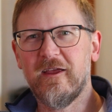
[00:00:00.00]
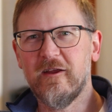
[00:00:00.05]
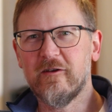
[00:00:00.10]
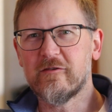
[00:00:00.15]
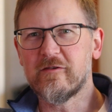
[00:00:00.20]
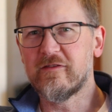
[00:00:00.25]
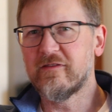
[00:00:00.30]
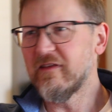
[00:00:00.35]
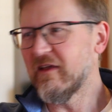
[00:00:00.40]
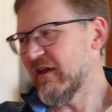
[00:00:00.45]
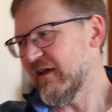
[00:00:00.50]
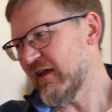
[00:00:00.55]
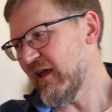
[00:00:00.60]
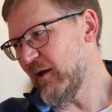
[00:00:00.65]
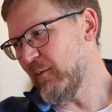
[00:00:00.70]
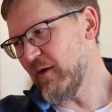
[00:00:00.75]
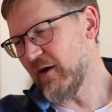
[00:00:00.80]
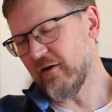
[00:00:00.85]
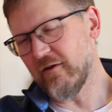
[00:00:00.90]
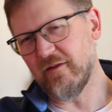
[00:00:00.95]
of interesting
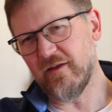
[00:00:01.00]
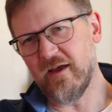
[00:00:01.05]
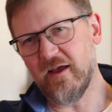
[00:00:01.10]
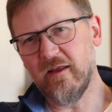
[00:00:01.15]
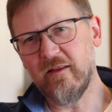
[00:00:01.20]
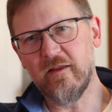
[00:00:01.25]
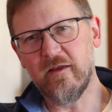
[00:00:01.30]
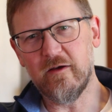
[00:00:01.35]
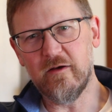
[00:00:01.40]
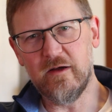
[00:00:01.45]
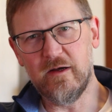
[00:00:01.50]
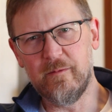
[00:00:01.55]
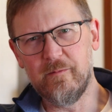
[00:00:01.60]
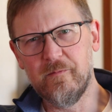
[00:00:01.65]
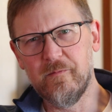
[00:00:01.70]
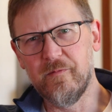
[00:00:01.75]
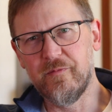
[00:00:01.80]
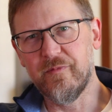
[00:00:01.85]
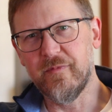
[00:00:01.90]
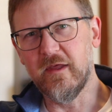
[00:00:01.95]
came out of that.
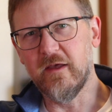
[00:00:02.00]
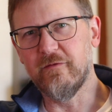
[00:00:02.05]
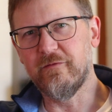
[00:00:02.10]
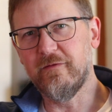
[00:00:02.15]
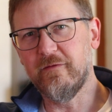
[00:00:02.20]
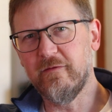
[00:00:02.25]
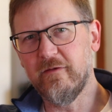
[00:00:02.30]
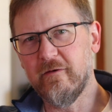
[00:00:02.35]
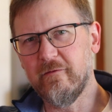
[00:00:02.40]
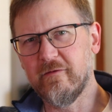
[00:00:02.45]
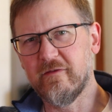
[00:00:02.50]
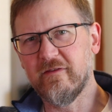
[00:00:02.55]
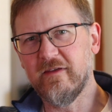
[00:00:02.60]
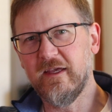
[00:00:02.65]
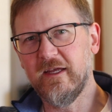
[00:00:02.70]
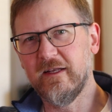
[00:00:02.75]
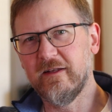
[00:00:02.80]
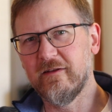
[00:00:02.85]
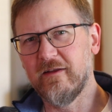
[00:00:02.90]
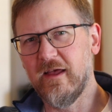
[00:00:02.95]
If you've
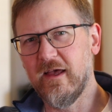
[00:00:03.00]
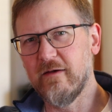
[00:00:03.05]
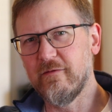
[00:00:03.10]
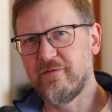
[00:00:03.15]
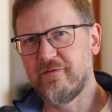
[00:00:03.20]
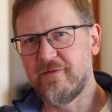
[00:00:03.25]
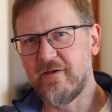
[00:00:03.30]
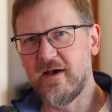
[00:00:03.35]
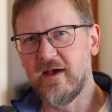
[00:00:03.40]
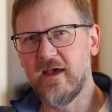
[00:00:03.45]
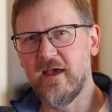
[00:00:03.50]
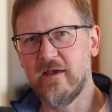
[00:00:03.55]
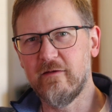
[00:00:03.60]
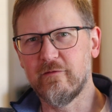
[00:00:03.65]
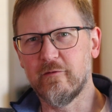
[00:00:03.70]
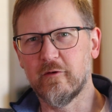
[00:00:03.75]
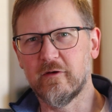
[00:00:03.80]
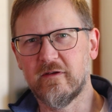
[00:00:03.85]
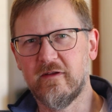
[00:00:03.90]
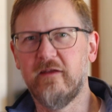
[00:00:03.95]
seen
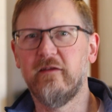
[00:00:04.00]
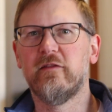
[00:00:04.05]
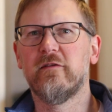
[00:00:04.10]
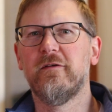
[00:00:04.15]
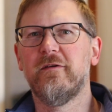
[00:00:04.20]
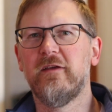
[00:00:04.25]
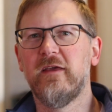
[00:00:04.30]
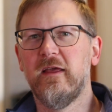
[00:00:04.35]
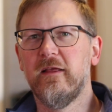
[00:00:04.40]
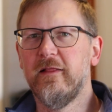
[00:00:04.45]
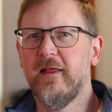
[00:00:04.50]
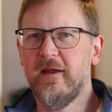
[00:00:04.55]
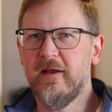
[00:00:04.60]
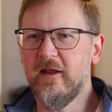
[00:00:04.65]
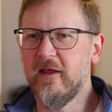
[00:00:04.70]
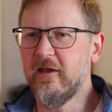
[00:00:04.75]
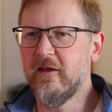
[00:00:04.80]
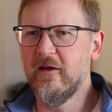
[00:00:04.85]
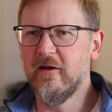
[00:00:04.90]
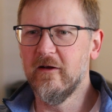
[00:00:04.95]
F5 or T38
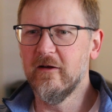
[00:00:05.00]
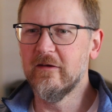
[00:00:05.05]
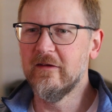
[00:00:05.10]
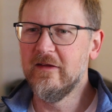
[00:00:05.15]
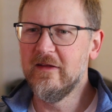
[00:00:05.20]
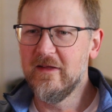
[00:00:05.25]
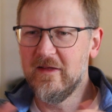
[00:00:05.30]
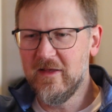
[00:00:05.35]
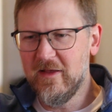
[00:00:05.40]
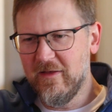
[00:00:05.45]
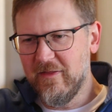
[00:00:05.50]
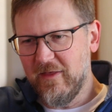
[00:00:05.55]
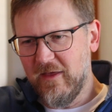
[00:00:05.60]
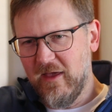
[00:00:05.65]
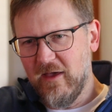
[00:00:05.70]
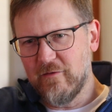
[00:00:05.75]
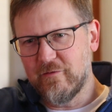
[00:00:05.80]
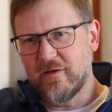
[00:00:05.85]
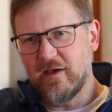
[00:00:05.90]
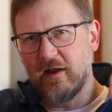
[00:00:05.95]
landing gear, they
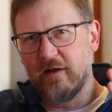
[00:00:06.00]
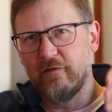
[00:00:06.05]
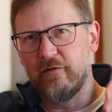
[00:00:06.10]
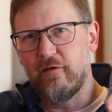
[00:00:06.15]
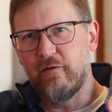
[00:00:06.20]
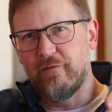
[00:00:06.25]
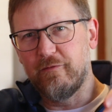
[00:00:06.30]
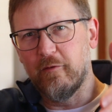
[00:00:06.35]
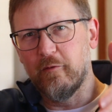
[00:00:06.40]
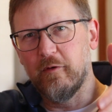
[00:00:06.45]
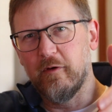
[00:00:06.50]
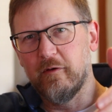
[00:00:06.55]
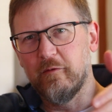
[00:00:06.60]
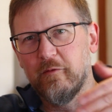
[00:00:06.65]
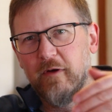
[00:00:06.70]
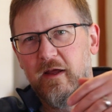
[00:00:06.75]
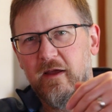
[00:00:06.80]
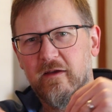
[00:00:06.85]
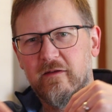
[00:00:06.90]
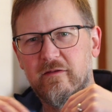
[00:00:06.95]
have kind of a forward
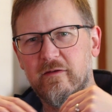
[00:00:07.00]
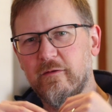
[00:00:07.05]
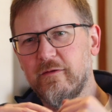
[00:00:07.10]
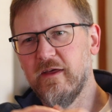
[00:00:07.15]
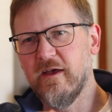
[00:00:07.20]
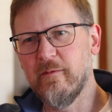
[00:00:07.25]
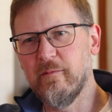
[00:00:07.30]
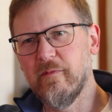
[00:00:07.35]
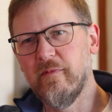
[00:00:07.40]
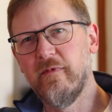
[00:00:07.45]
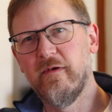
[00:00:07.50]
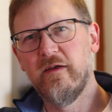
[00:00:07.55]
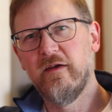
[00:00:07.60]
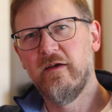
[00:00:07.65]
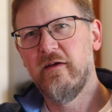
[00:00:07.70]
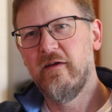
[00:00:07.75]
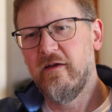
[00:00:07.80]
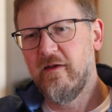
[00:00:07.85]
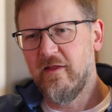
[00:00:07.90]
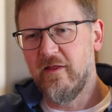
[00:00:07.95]
rake to them.
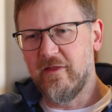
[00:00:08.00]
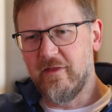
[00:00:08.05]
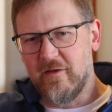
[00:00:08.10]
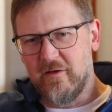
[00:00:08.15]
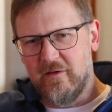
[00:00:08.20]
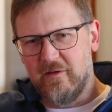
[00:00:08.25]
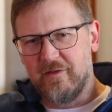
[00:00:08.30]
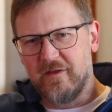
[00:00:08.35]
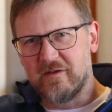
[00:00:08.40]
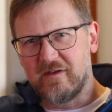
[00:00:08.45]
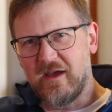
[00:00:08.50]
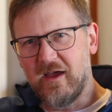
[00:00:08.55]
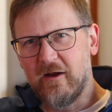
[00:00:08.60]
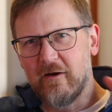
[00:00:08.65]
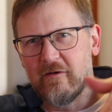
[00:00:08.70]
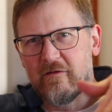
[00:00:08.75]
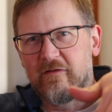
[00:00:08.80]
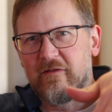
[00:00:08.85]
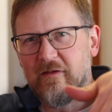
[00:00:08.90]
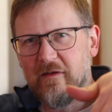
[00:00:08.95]
The
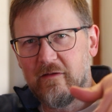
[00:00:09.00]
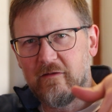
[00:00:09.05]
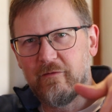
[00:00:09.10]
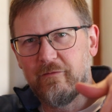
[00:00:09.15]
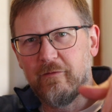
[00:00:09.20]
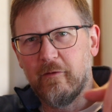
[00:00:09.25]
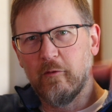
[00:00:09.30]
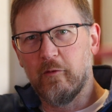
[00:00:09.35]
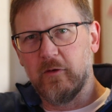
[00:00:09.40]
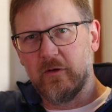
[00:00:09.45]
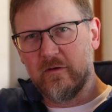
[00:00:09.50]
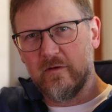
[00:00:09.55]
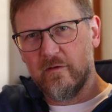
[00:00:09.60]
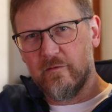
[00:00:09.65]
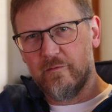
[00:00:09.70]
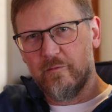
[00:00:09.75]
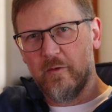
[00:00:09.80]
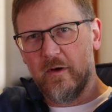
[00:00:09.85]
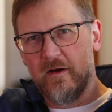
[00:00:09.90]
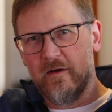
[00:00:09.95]
tire sits forward
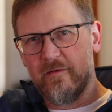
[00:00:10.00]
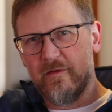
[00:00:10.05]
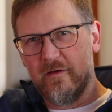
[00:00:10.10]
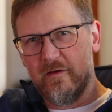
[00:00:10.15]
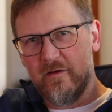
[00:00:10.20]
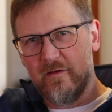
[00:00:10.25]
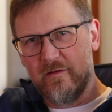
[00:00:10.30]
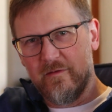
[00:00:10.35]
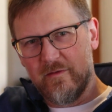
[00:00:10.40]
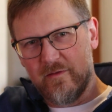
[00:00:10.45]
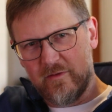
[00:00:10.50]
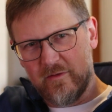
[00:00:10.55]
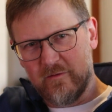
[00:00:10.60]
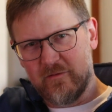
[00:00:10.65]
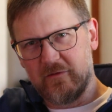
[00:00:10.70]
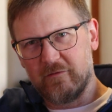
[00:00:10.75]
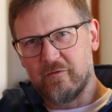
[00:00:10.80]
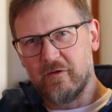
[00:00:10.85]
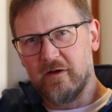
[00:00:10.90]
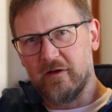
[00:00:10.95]
of where the
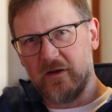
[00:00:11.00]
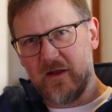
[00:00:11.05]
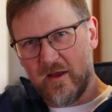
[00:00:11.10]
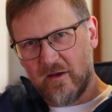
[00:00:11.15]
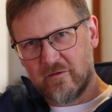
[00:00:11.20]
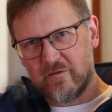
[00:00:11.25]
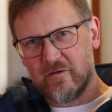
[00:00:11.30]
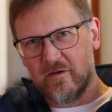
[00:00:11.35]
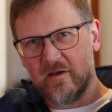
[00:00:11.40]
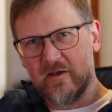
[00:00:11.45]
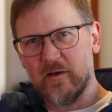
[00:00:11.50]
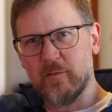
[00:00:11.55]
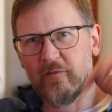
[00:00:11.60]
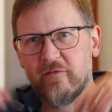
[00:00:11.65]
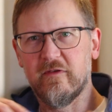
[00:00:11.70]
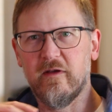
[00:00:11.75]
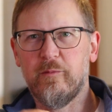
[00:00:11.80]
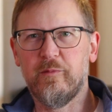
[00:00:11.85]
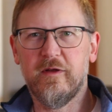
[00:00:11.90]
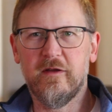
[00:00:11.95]
strut actually
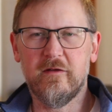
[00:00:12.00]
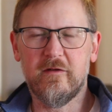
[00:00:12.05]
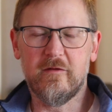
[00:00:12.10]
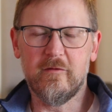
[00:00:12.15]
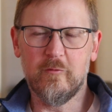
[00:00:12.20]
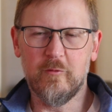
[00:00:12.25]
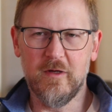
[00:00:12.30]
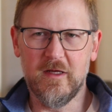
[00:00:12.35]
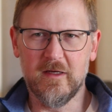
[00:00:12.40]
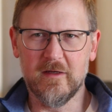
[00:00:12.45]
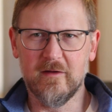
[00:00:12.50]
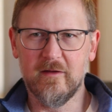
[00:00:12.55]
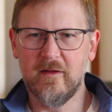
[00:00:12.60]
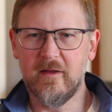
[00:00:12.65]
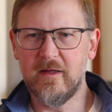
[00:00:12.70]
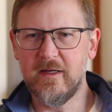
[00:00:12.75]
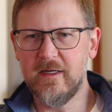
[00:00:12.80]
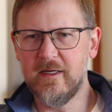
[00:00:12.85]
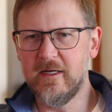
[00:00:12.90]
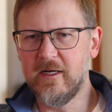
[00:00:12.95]
comes up into the wing.
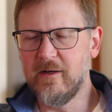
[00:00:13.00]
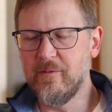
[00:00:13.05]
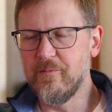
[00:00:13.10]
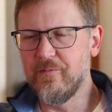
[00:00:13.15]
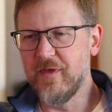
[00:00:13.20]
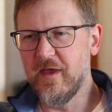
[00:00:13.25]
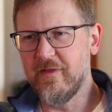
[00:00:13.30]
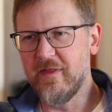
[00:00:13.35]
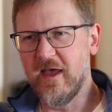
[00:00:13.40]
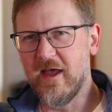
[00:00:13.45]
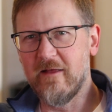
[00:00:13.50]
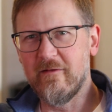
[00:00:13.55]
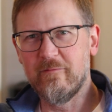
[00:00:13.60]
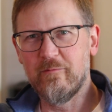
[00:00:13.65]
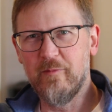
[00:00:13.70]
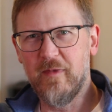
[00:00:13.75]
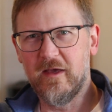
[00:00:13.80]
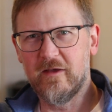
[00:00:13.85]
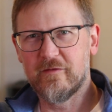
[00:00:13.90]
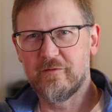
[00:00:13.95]
And that
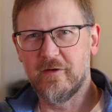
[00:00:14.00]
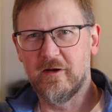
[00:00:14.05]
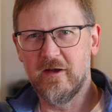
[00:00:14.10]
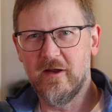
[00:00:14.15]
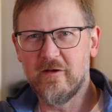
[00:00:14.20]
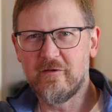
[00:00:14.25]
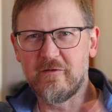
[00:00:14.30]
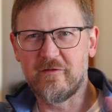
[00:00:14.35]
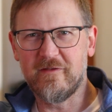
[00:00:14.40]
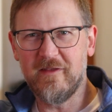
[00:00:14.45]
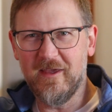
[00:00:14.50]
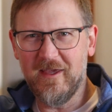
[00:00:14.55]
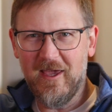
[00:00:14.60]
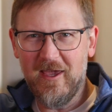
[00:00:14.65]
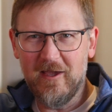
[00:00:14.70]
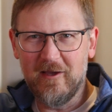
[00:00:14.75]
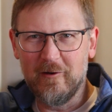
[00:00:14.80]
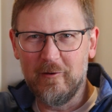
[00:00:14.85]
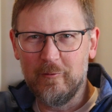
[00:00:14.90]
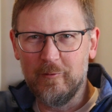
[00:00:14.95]
makes for an interesting
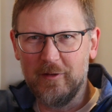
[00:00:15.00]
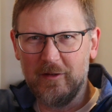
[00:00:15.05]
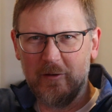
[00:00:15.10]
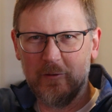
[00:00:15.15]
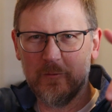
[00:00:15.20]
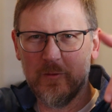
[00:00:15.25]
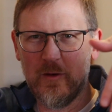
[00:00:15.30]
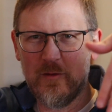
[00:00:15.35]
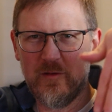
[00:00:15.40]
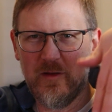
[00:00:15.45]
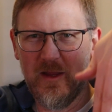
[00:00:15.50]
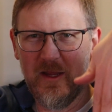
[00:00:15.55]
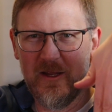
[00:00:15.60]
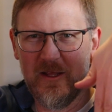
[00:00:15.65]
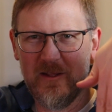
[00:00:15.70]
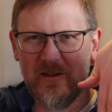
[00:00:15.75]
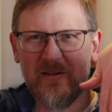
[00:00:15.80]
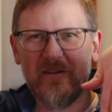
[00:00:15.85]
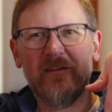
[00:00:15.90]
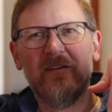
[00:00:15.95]
angle. When you rotate
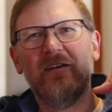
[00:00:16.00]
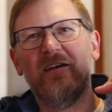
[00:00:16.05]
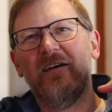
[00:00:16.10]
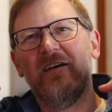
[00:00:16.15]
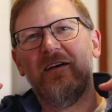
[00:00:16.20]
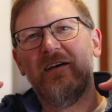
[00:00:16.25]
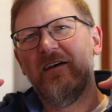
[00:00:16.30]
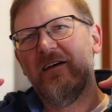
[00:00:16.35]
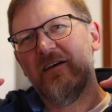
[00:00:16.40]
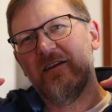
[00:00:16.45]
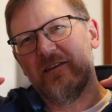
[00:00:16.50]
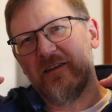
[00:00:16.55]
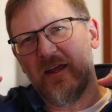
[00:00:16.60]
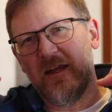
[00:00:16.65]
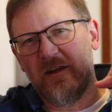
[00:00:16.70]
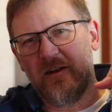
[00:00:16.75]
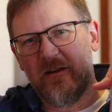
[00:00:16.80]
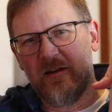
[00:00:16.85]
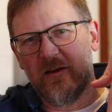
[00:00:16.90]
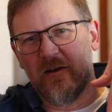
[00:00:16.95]
it
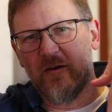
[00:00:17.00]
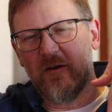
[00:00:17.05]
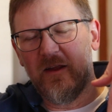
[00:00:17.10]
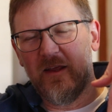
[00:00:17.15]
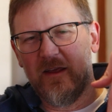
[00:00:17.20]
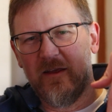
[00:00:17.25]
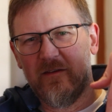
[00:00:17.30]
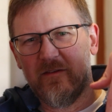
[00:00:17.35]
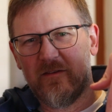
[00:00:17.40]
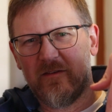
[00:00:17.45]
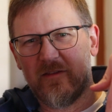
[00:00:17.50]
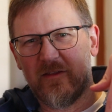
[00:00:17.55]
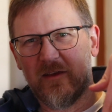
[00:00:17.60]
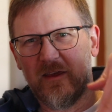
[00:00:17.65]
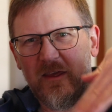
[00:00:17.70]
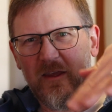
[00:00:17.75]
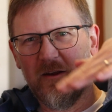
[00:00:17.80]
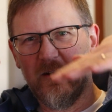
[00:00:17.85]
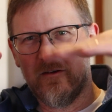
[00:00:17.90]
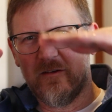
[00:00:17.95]
90 degrees, the
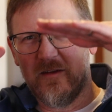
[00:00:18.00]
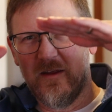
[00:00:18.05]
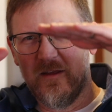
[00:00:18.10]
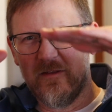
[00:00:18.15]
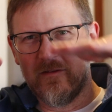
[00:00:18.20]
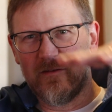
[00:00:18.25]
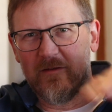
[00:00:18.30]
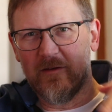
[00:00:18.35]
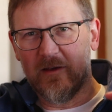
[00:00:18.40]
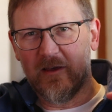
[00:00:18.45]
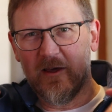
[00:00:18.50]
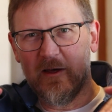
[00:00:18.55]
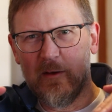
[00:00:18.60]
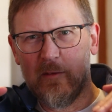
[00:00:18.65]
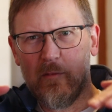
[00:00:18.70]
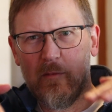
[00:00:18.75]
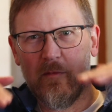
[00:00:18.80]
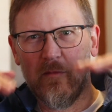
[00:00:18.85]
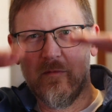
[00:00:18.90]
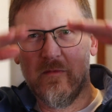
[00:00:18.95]
gear tends to
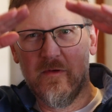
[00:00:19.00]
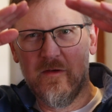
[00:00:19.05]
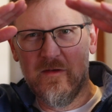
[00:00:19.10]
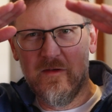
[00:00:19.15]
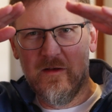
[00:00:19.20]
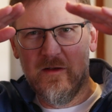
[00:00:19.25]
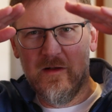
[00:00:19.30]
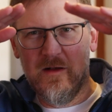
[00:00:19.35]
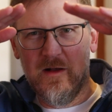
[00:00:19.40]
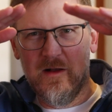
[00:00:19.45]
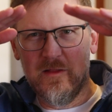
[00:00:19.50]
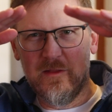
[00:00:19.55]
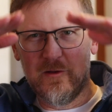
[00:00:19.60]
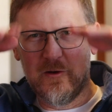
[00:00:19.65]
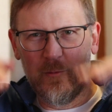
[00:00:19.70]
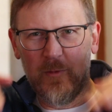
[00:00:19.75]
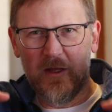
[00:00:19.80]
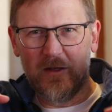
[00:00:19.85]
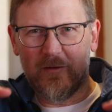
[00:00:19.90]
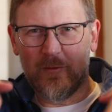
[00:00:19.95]
come a
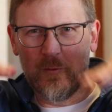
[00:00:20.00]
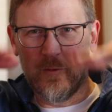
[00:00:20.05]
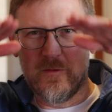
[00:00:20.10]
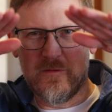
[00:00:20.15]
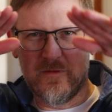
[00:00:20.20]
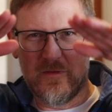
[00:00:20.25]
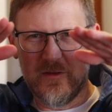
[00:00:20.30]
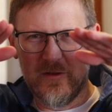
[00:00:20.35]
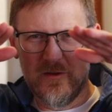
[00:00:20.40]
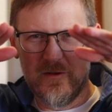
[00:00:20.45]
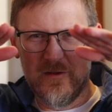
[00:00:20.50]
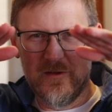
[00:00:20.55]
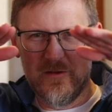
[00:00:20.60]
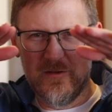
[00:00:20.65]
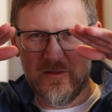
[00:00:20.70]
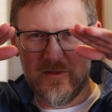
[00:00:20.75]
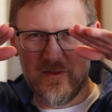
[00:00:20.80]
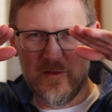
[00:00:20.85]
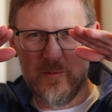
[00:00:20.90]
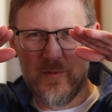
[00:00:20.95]
little bit towards
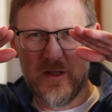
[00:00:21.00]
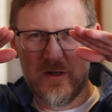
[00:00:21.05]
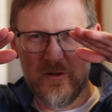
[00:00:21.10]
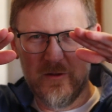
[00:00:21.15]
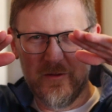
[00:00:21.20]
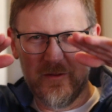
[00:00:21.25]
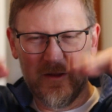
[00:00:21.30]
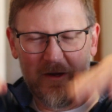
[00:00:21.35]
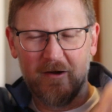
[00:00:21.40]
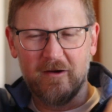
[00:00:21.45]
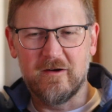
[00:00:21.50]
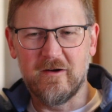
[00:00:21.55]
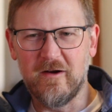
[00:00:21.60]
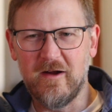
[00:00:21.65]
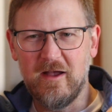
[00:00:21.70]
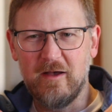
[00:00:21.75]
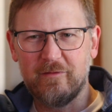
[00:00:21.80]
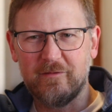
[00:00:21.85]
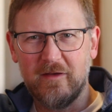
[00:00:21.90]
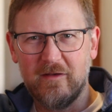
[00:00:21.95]
the middle of the
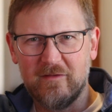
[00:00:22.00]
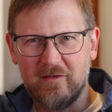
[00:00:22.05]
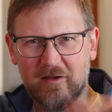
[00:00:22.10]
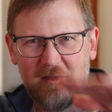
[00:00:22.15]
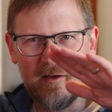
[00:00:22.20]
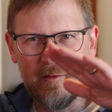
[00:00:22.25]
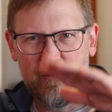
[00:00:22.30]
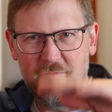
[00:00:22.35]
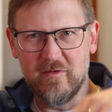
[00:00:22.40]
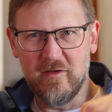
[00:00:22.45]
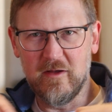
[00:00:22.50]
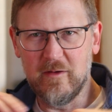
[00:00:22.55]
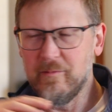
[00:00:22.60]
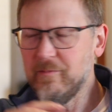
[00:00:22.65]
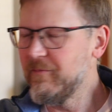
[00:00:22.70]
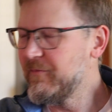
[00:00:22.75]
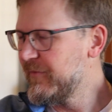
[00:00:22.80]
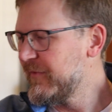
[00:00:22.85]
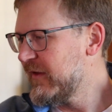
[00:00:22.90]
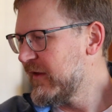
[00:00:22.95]
aircraft as it comes
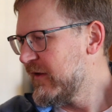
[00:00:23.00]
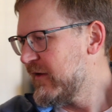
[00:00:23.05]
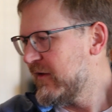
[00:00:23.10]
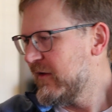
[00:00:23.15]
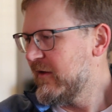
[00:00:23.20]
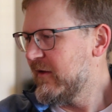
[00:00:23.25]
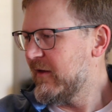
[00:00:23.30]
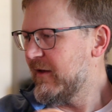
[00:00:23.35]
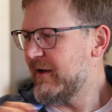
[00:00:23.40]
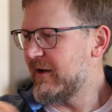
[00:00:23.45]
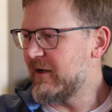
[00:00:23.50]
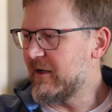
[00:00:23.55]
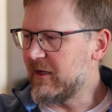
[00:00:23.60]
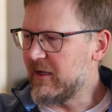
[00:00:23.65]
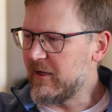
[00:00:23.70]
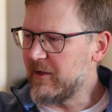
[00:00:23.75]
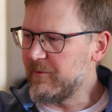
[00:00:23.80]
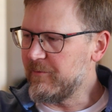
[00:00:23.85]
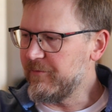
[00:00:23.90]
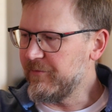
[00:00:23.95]
up.
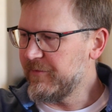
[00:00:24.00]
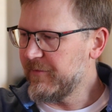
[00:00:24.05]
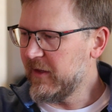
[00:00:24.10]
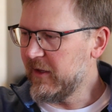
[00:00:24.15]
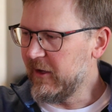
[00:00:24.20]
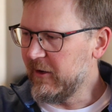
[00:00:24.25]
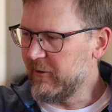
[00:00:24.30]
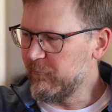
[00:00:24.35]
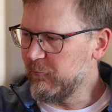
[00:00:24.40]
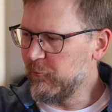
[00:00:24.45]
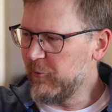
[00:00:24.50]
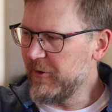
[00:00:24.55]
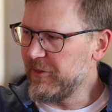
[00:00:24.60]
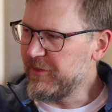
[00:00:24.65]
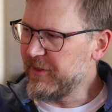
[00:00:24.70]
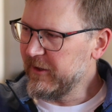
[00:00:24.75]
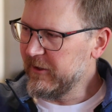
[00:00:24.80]
And one